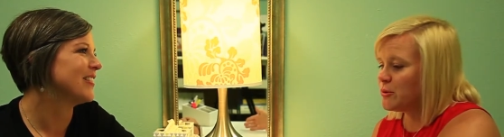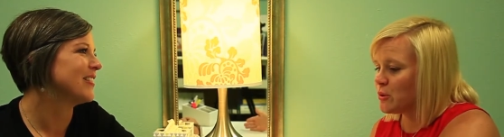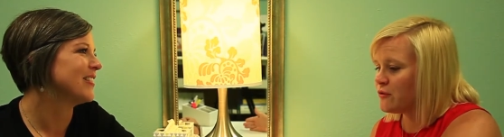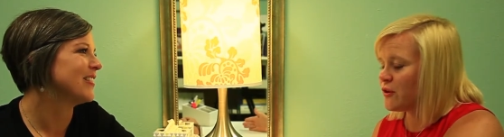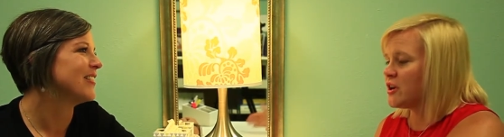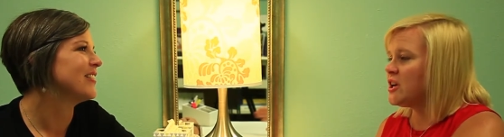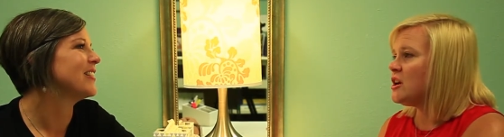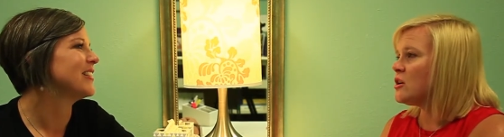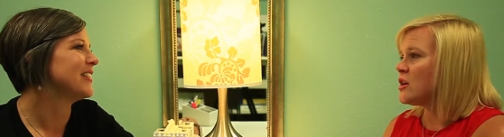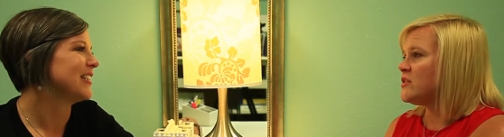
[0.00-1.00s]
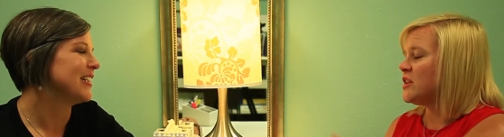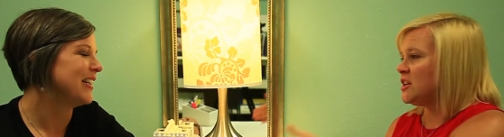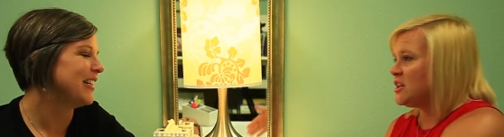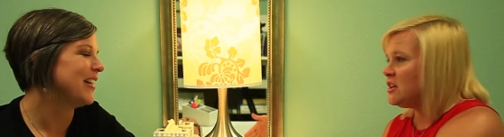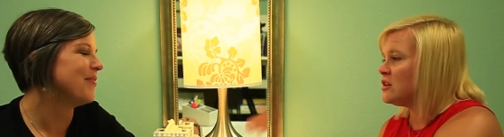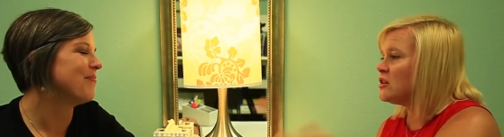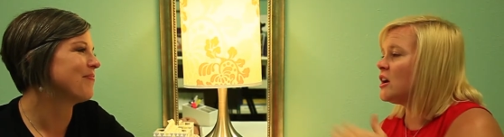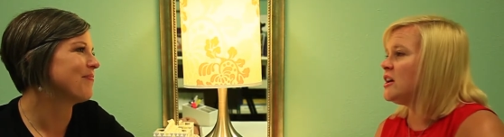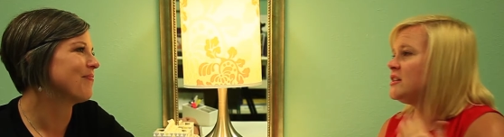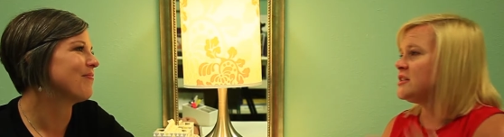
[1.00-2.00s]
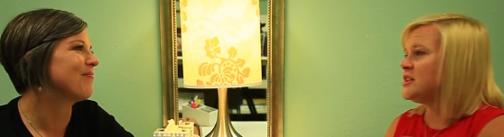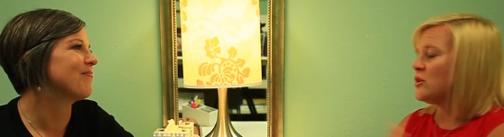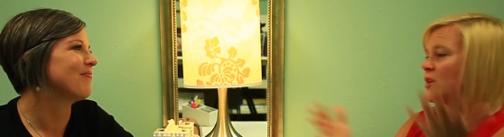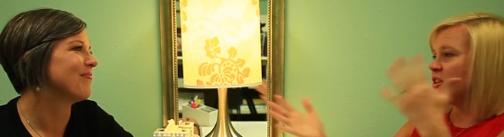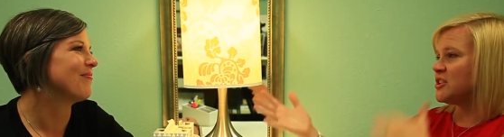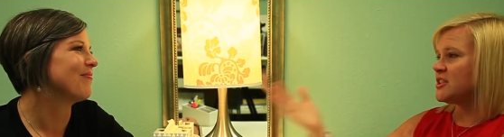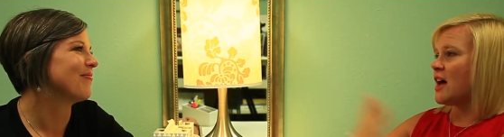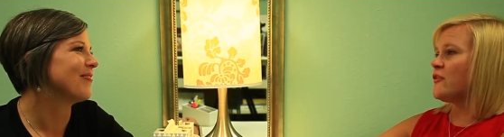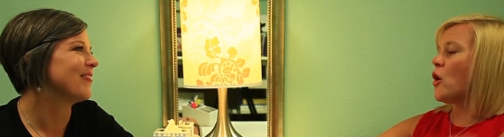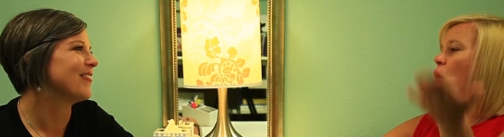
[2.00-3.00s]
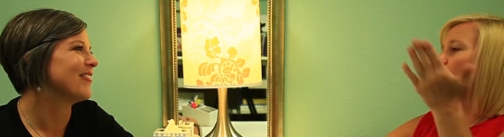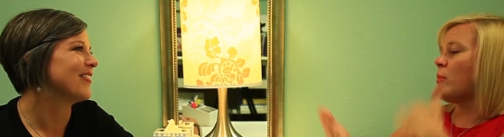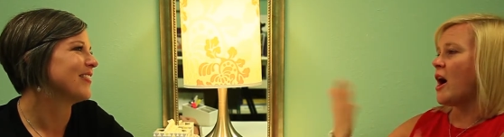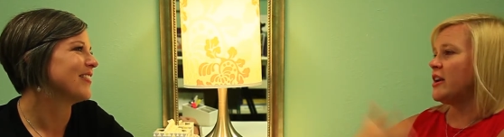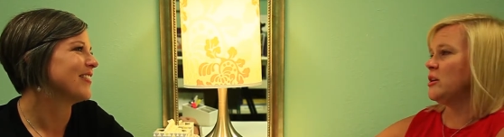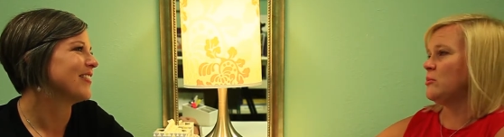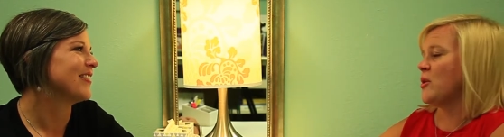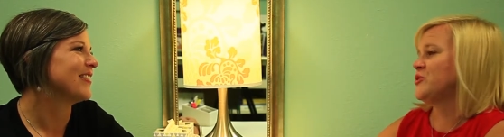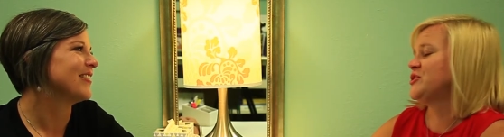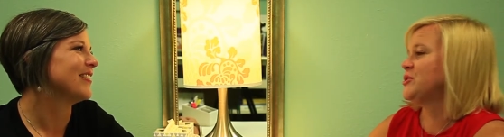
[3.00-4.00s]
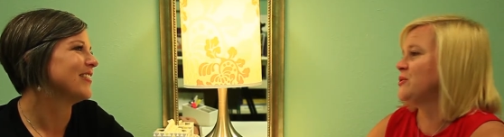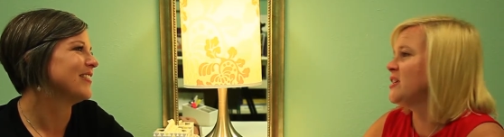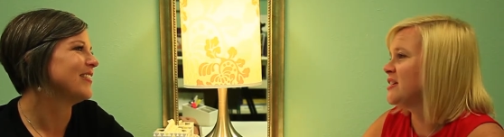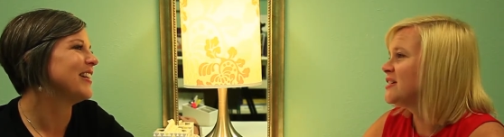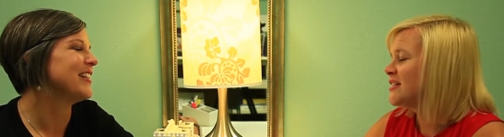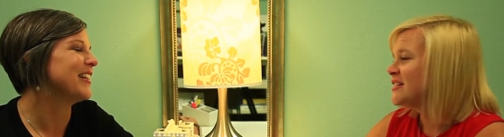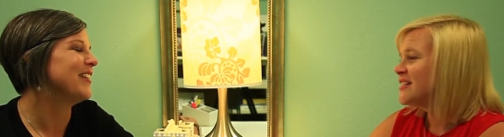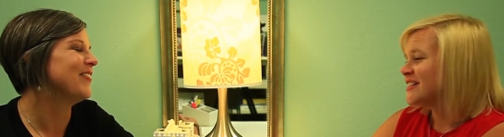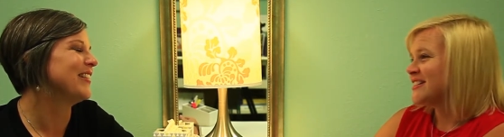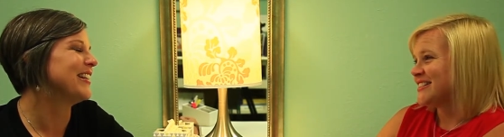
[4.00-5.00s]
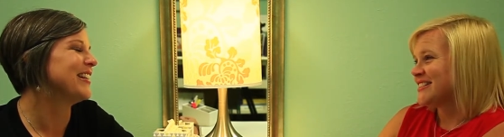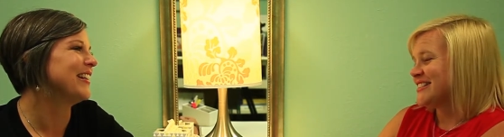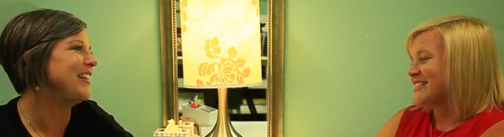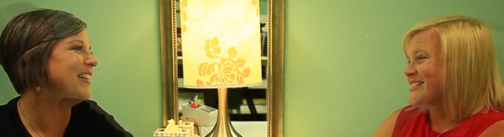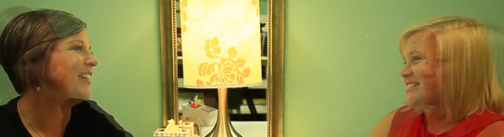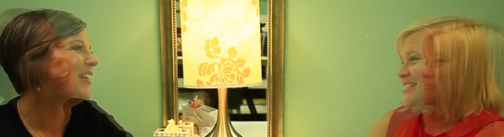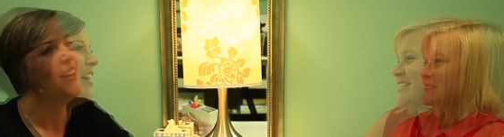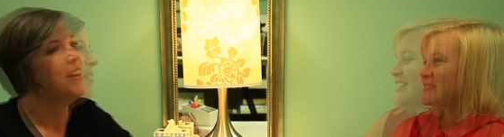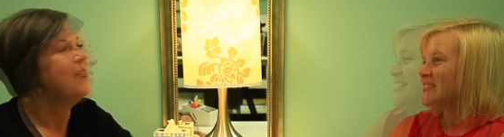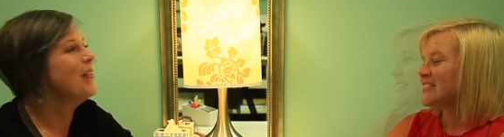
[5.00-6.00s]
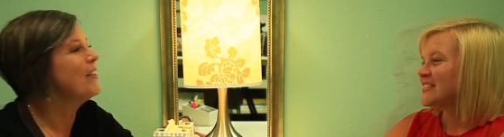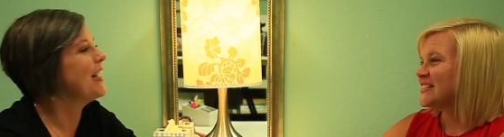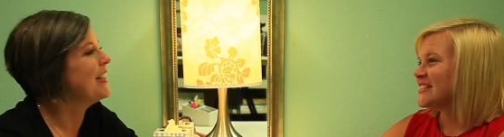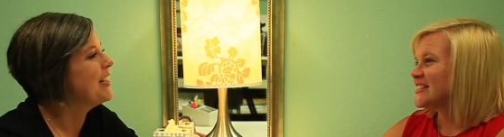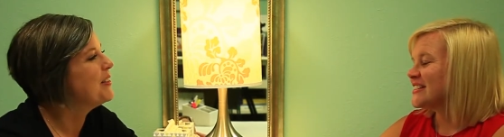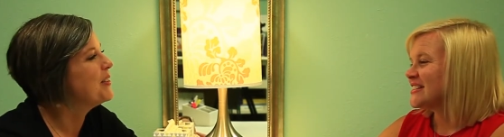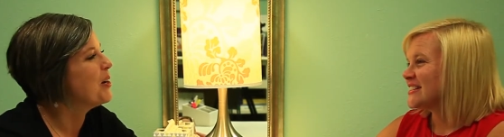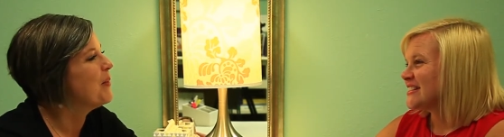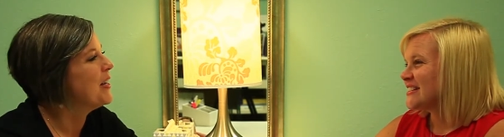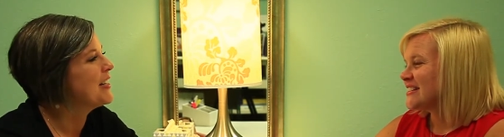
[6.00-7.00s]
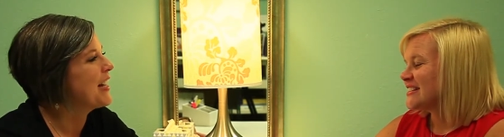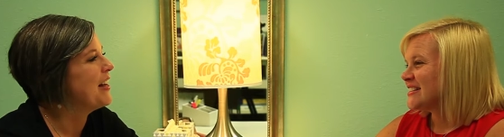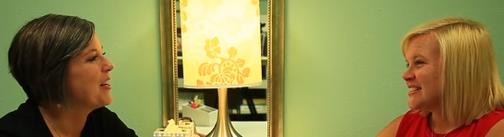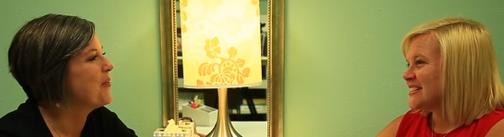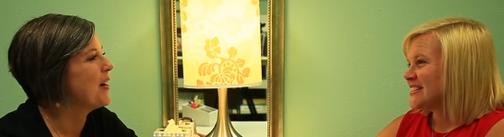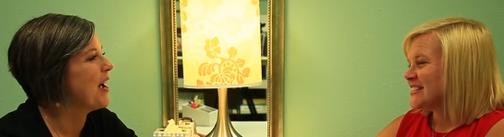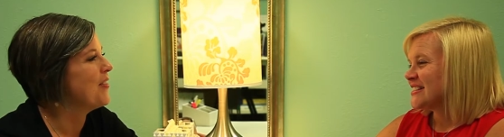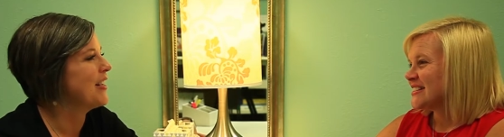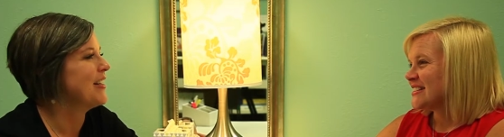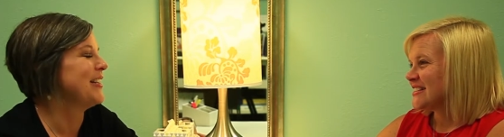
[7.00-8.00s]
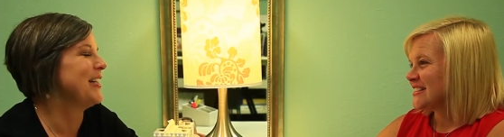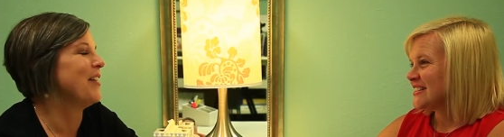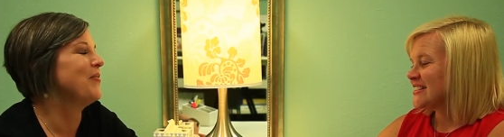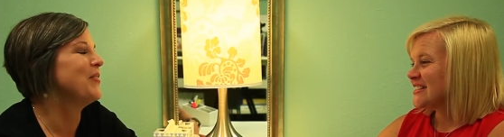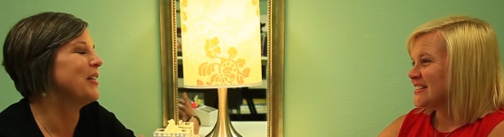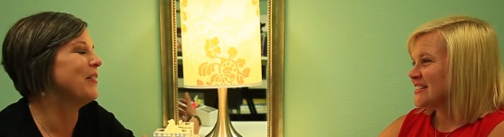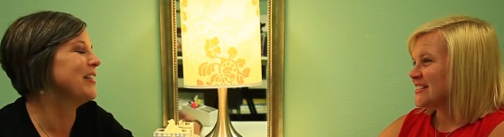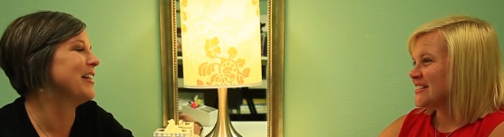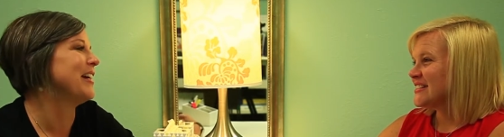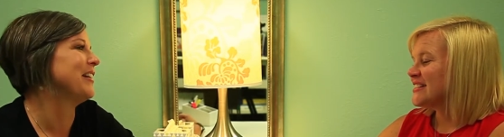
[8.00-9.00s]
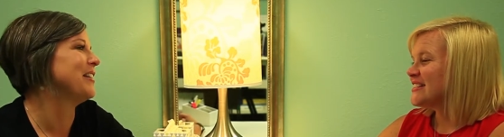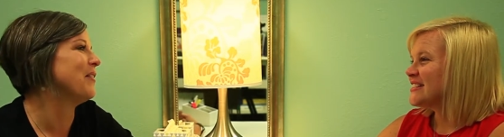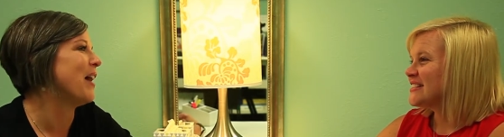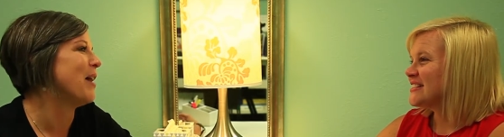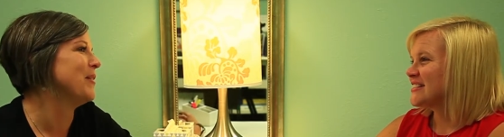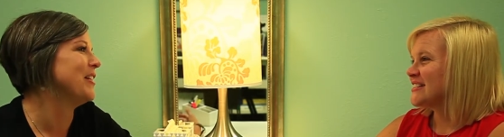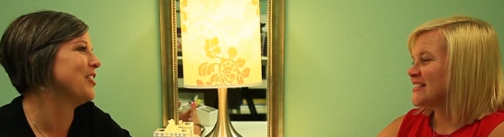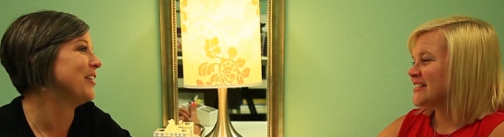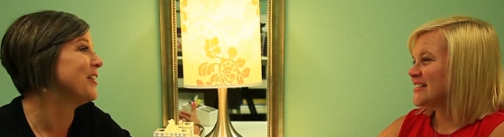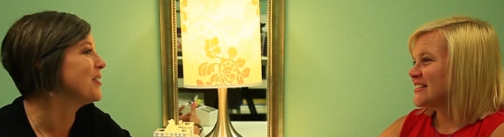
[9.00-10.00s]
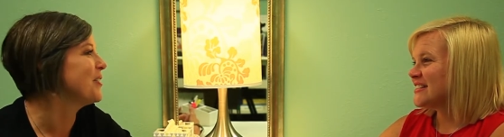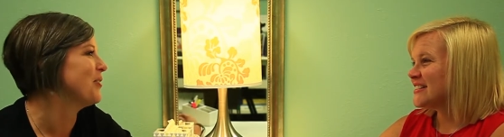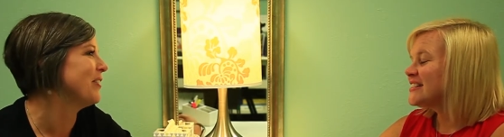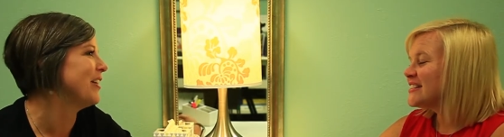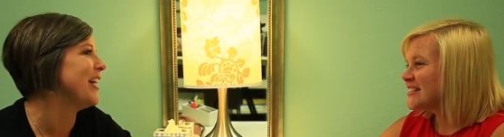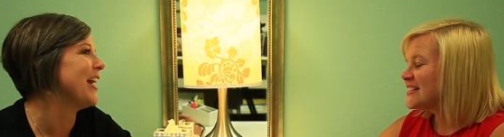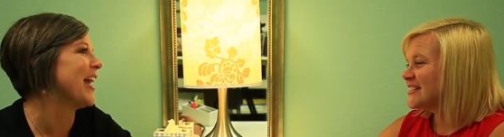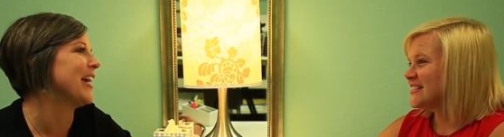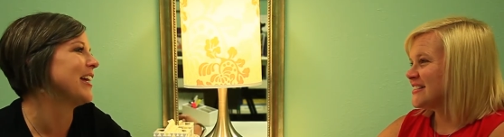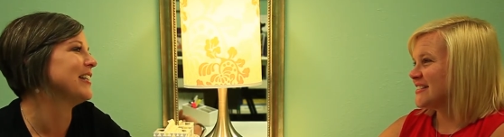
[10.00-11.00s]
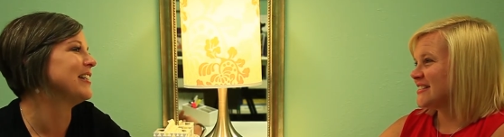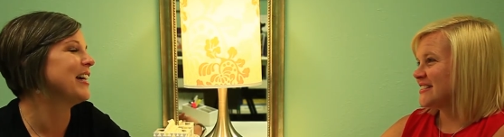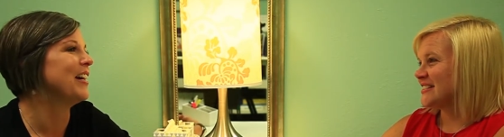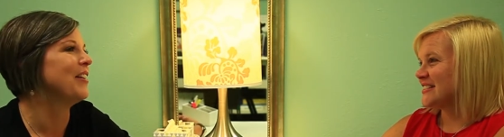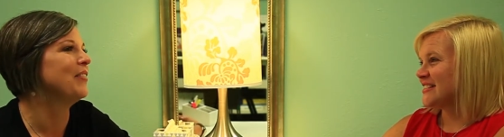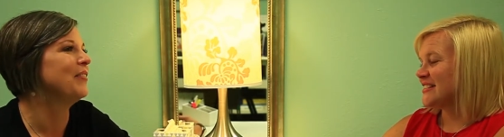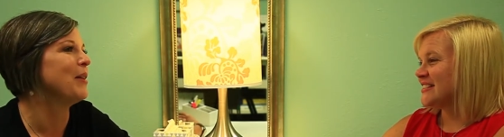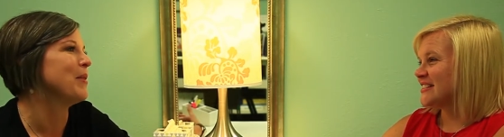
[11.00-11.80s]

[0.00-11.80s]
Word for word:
Speaker 1: to refer here and then here yeah. and you know it just have a whole body approach to it that's good that's good
Speaker 2: well thank you so much kelly for having us today i'm so excited and so happy to share your story and uh, let